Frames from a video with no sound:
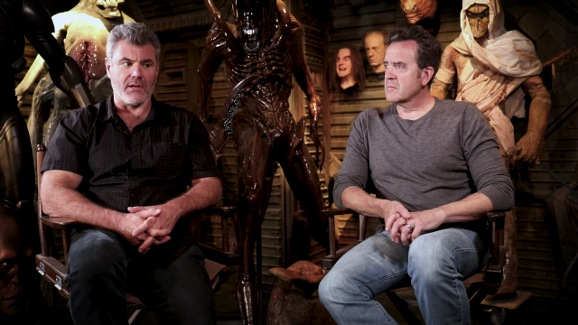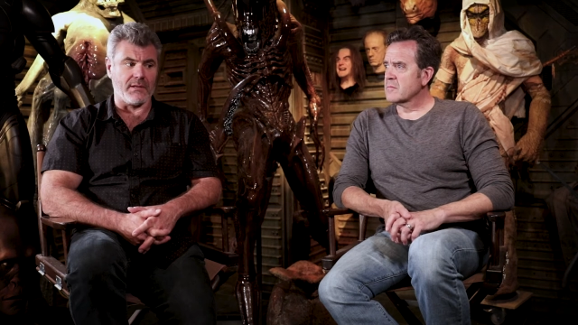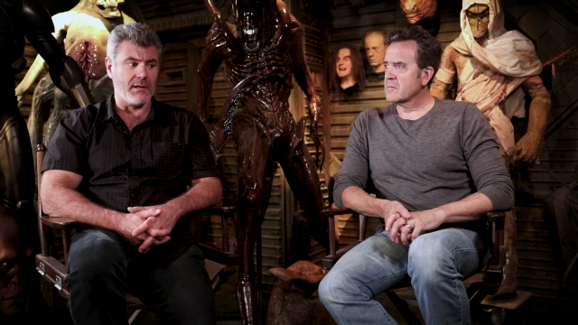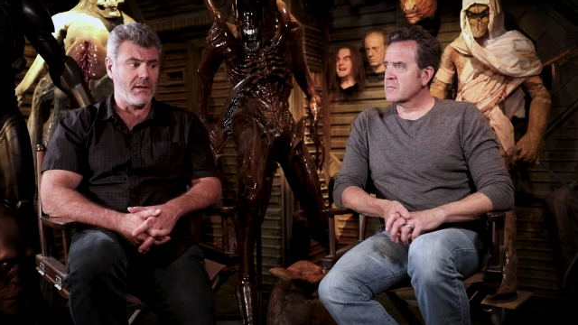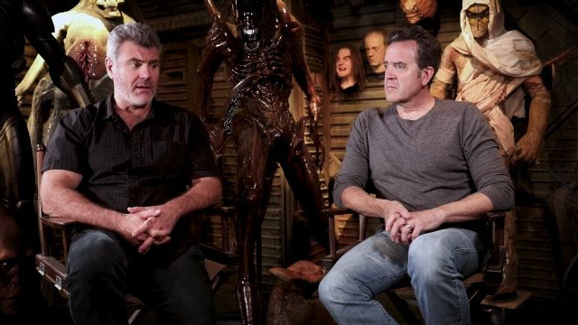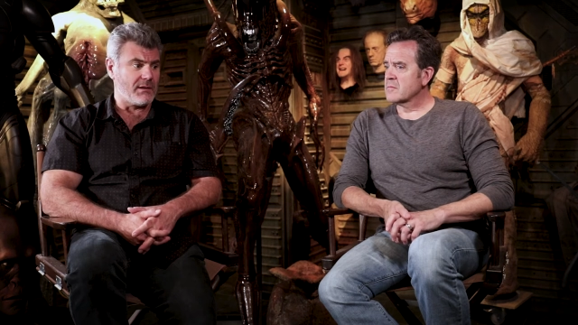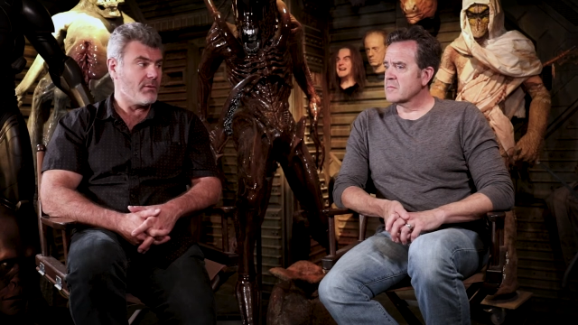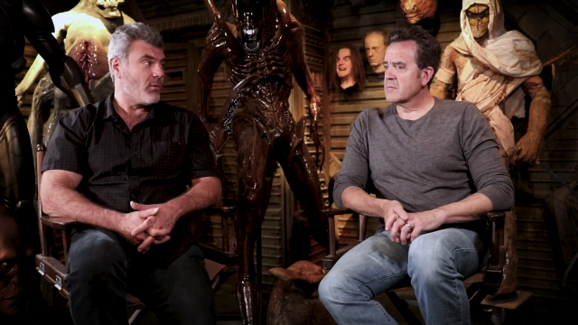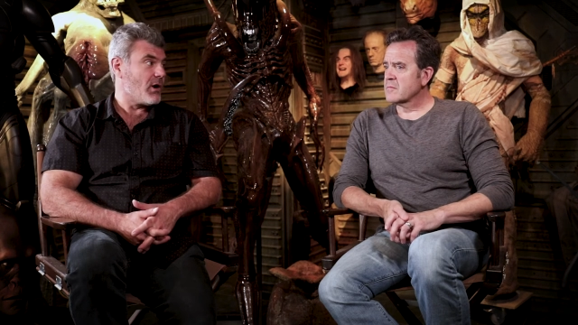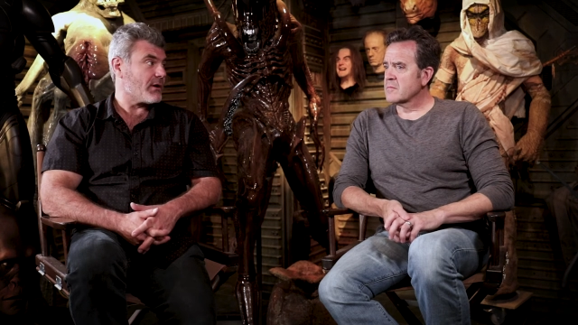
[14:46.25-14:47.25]
Speaker 1: And, and then
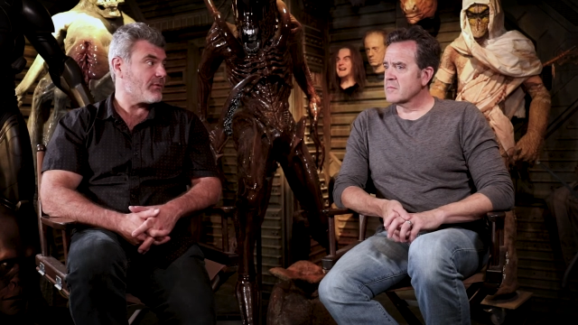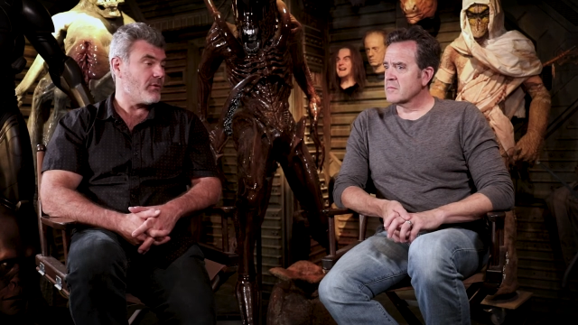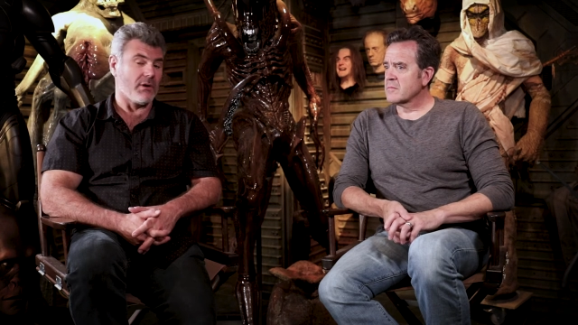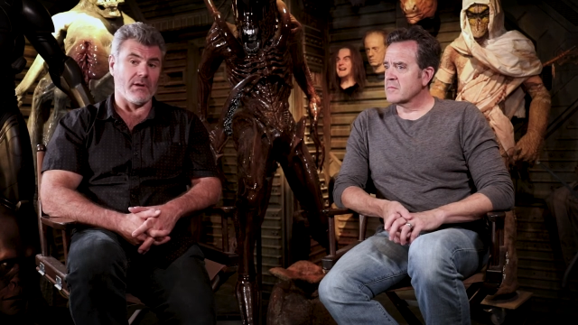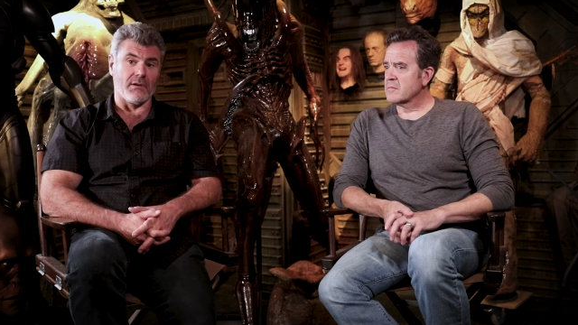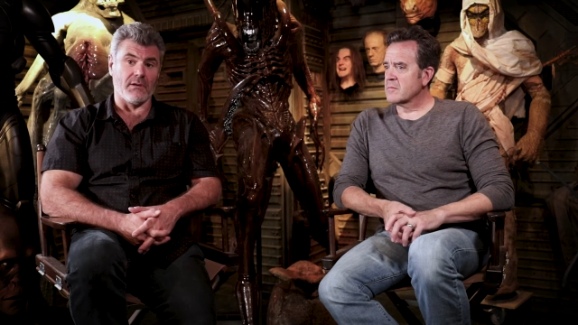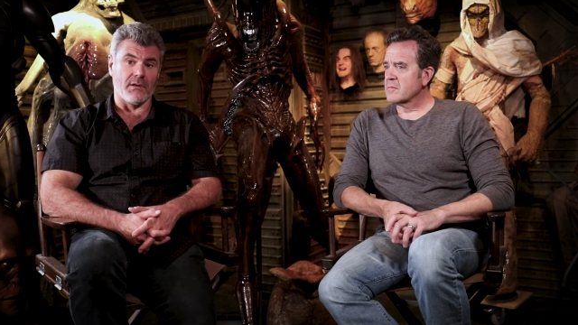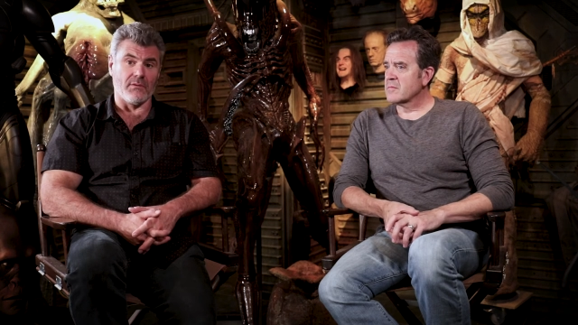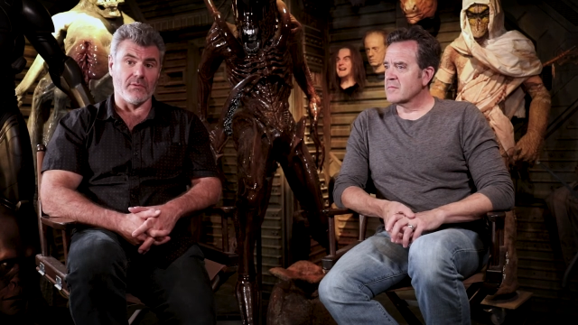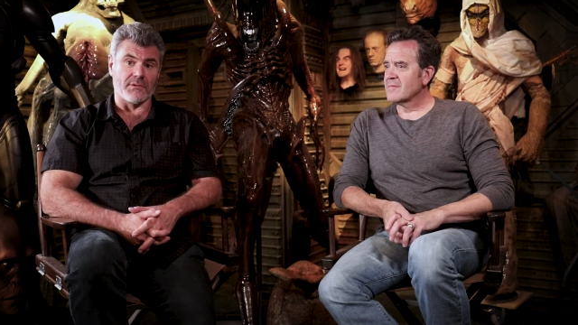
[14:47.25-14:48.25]
we walked through it, and,
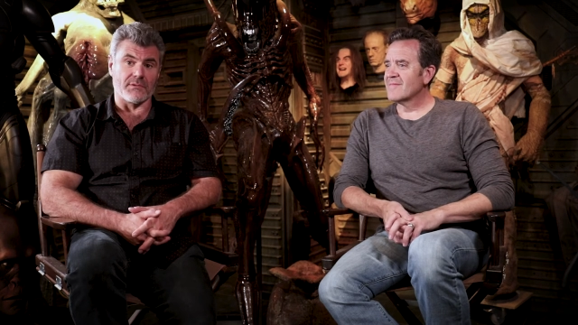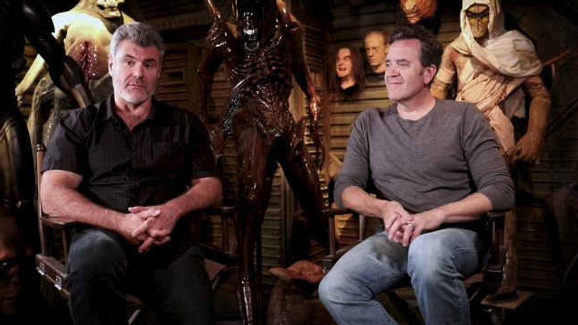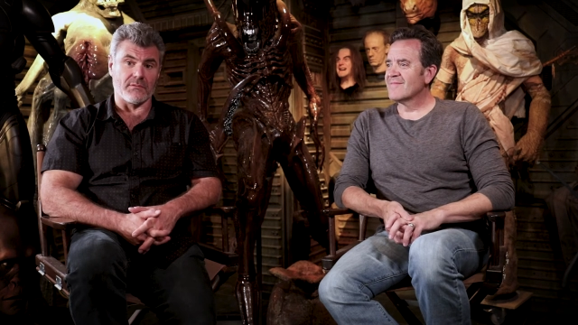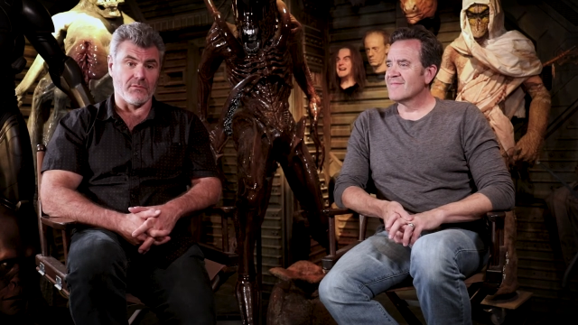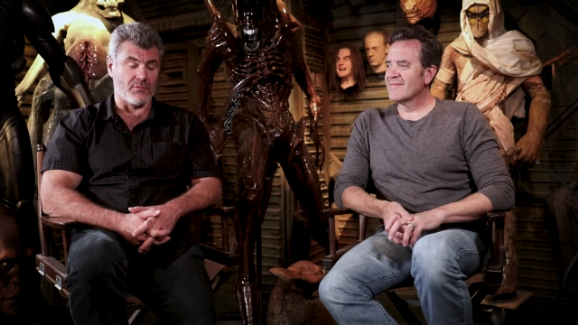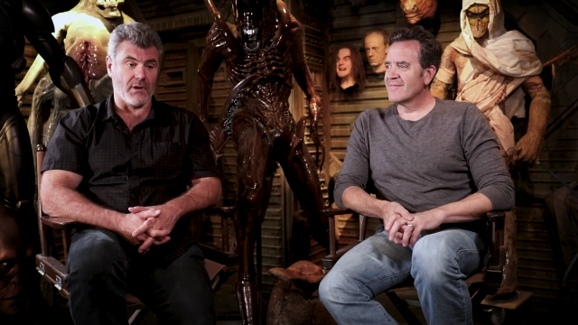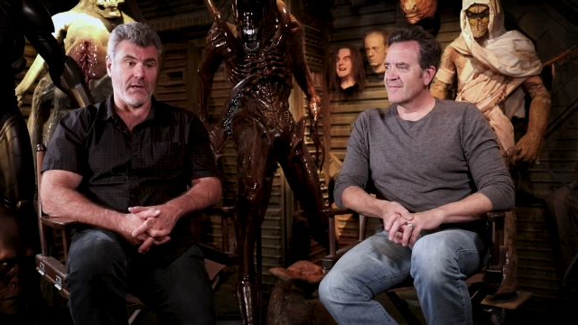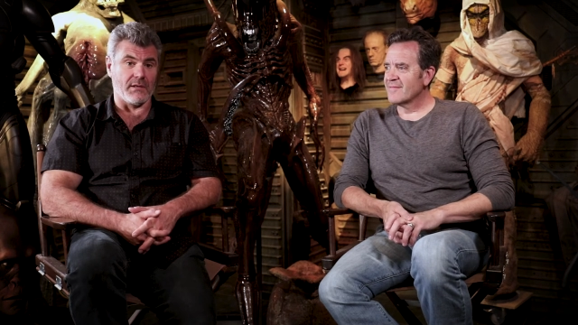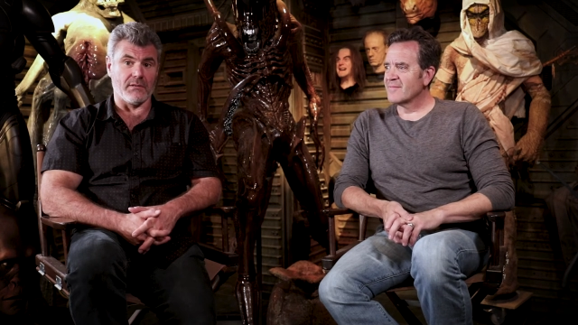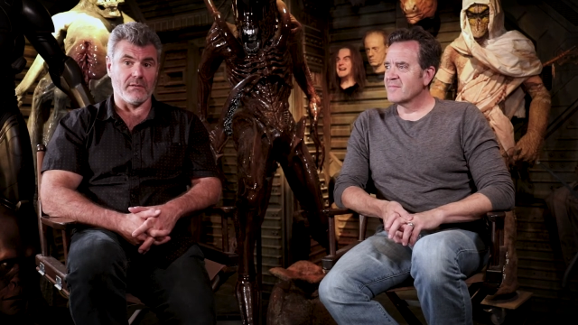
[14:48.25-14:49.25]
and it was
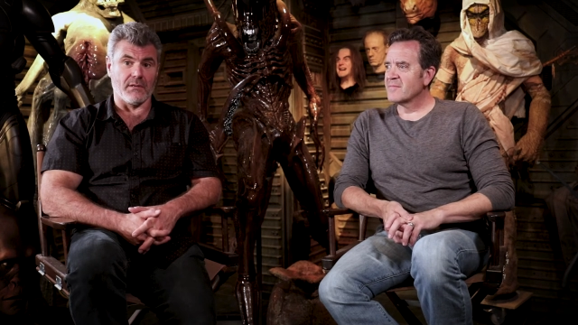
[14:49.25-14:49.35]
great.